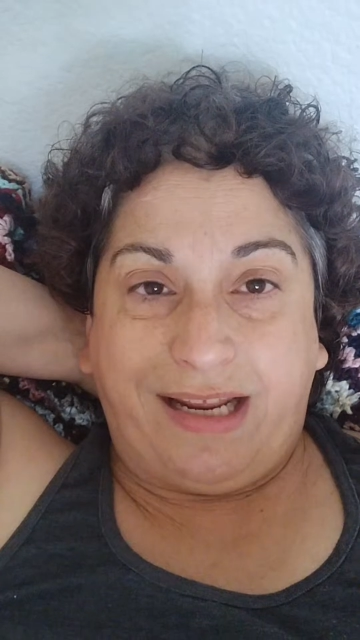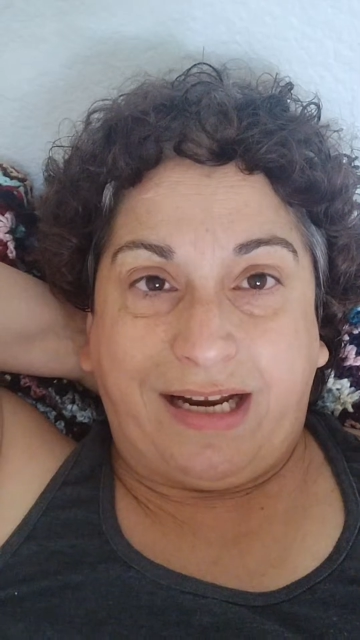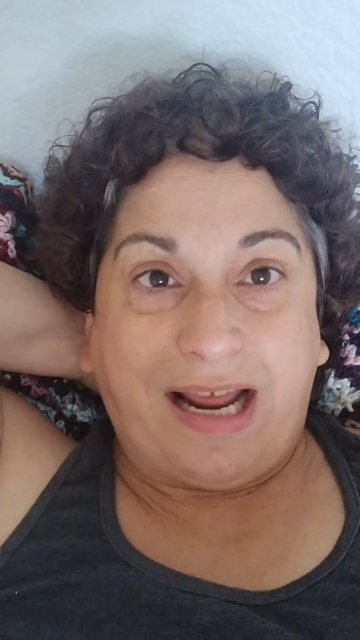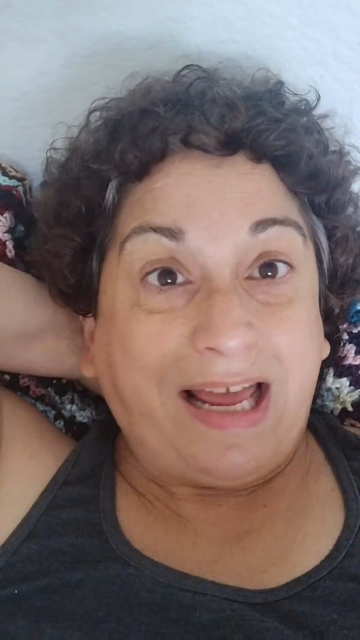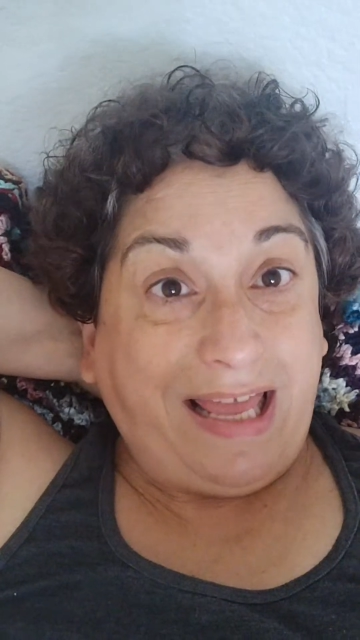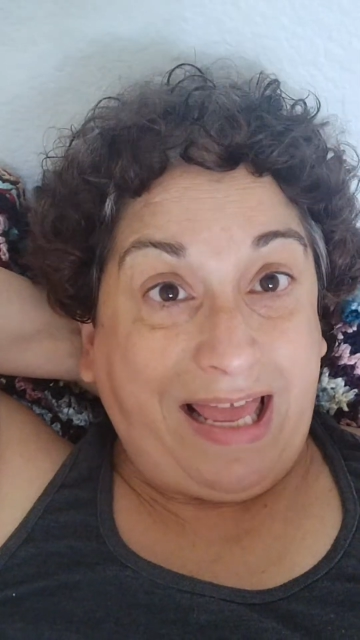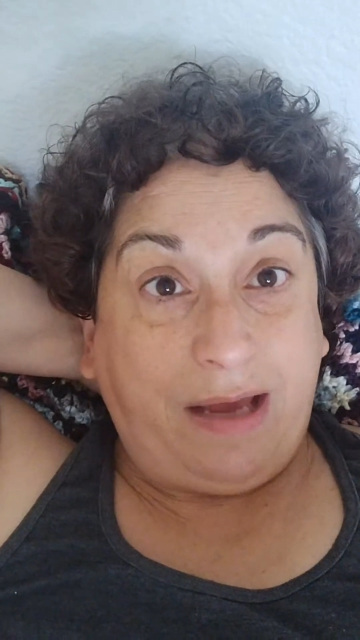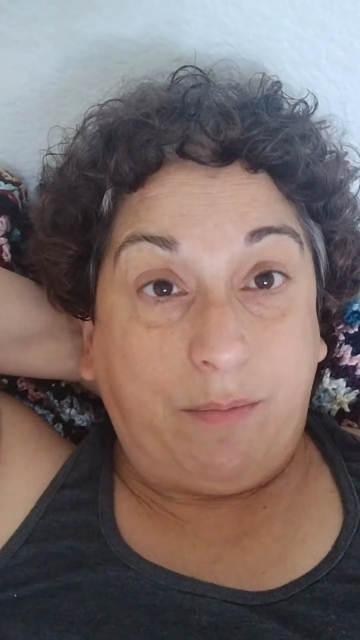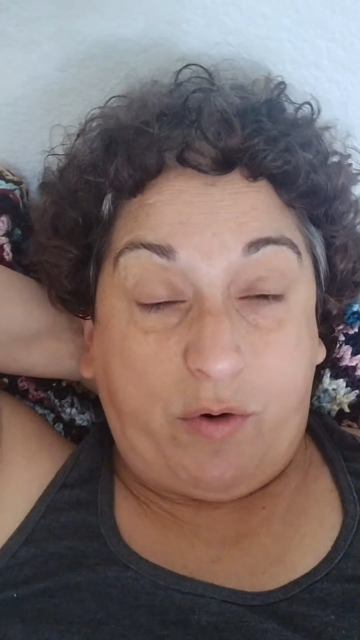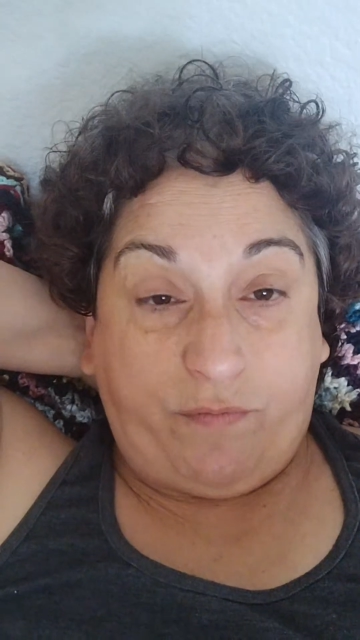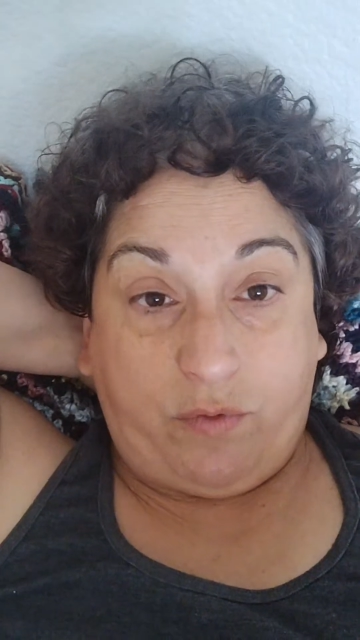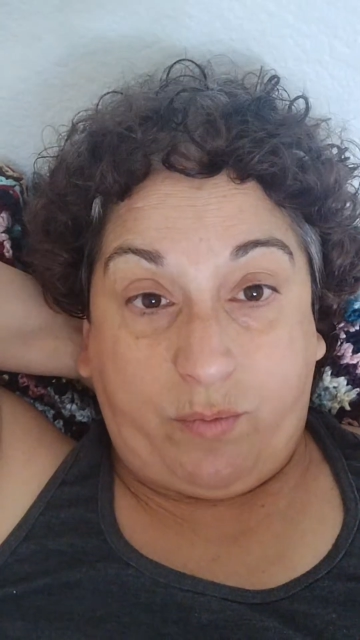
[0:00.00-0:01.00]
And I am
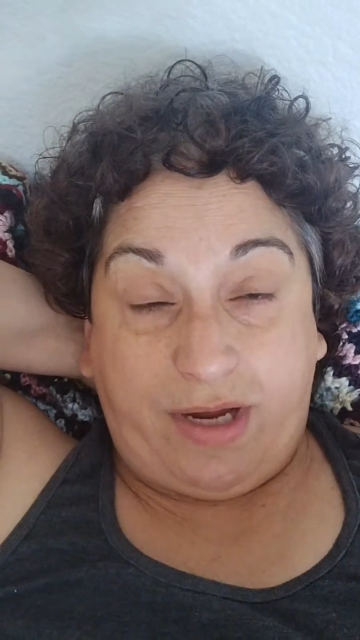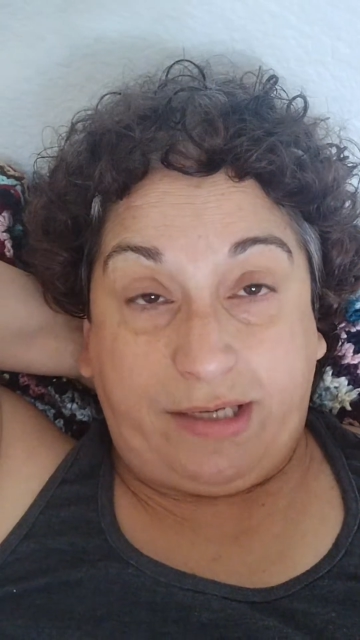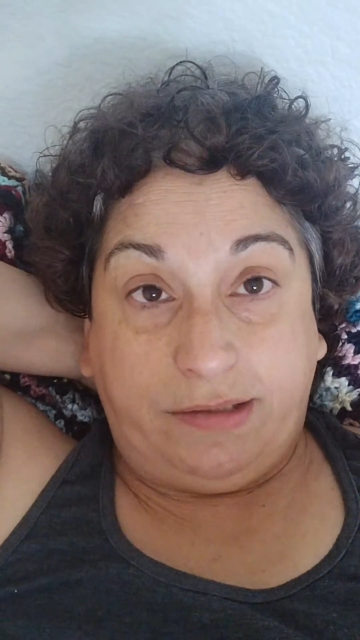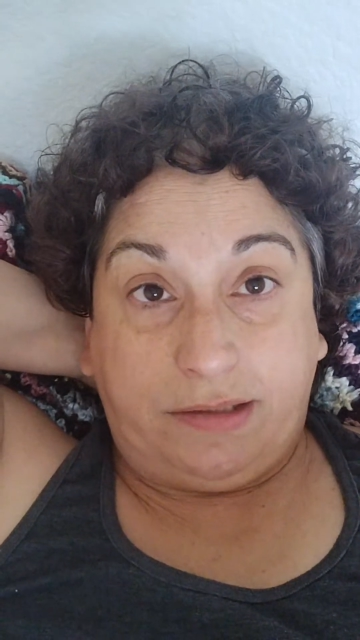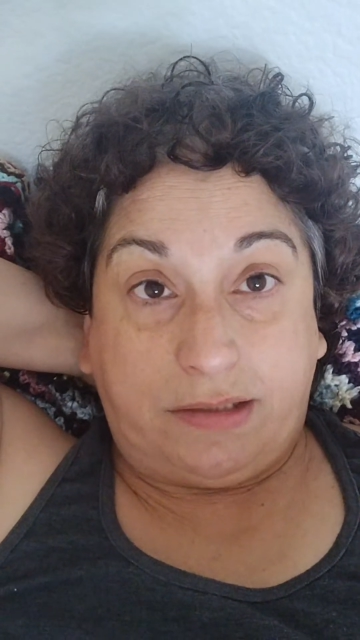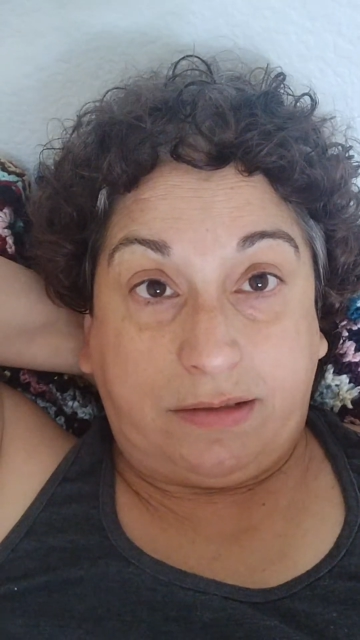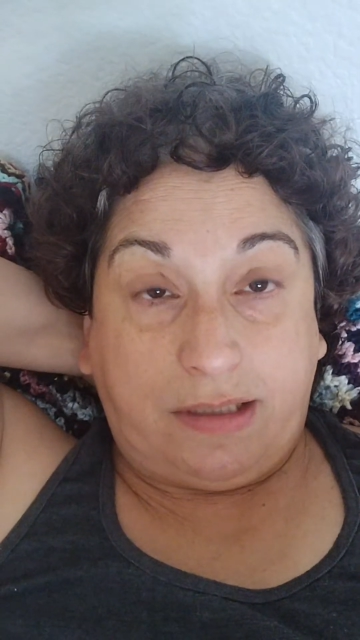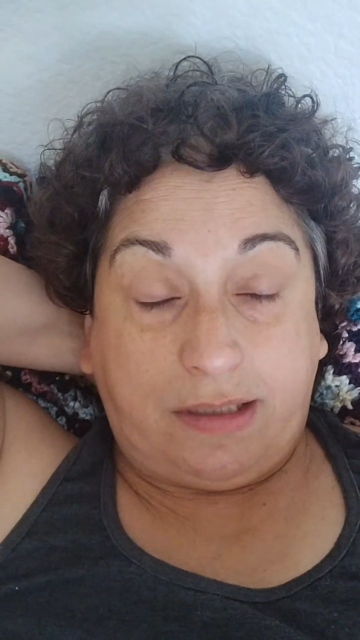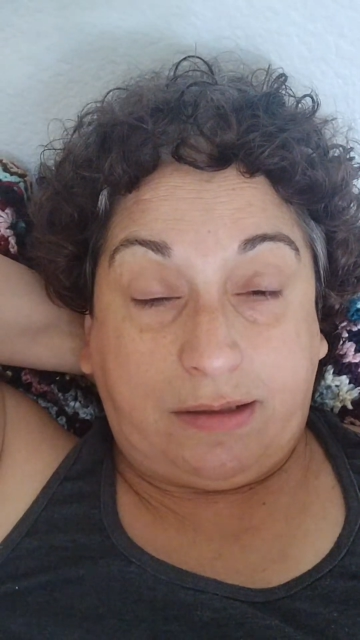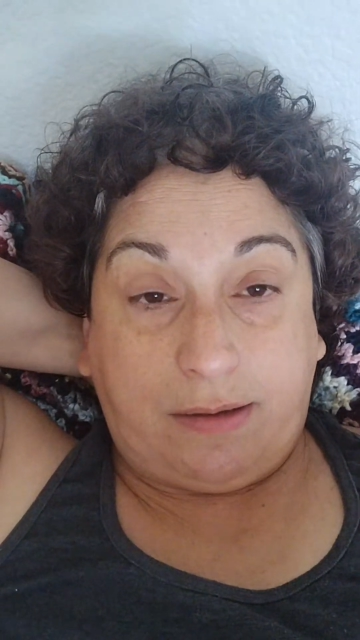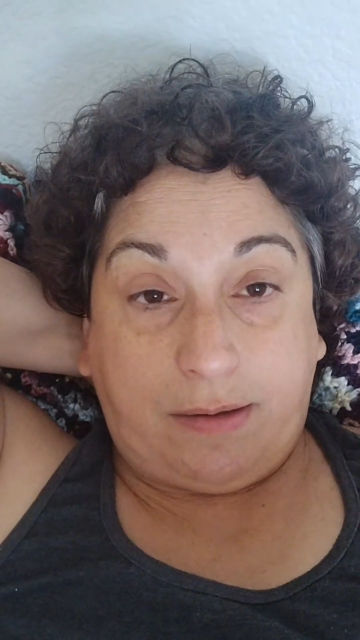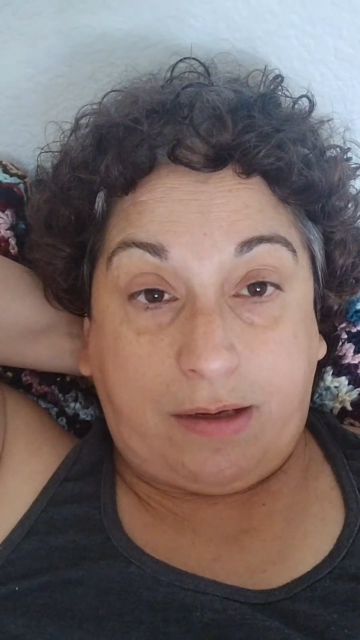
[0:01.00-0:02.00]
overweight,
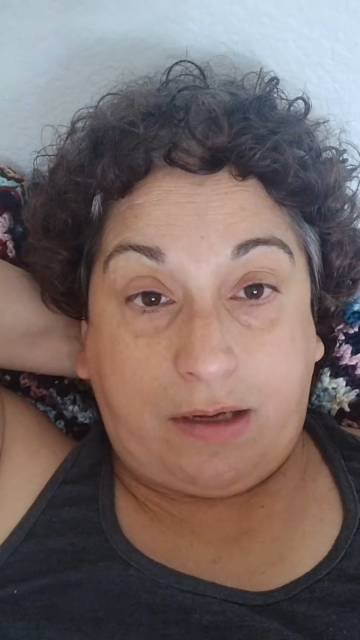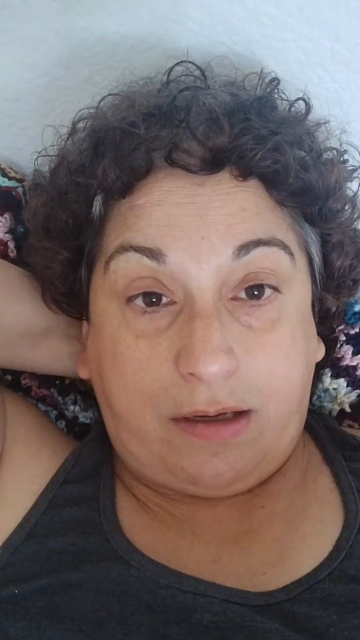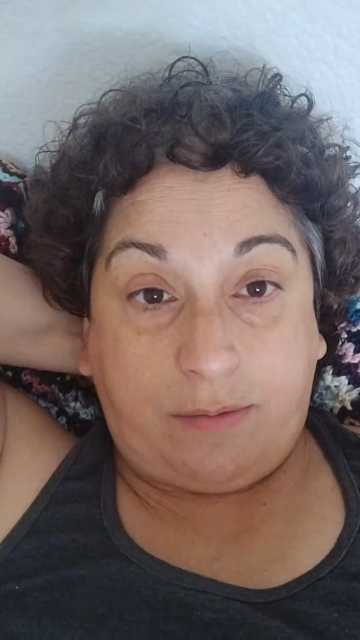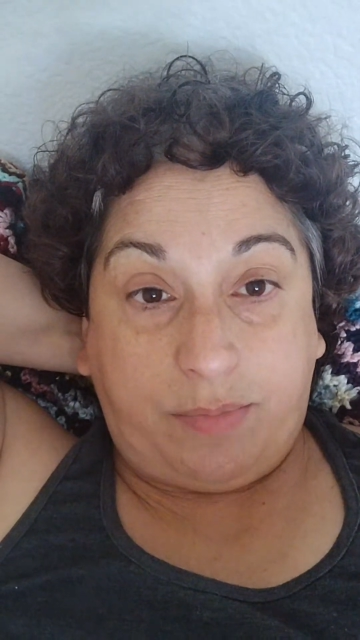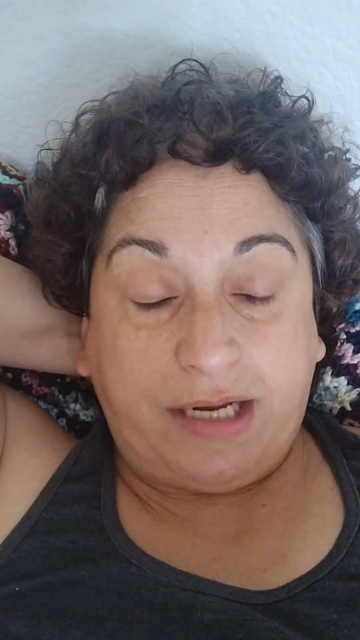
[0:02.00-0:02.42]
but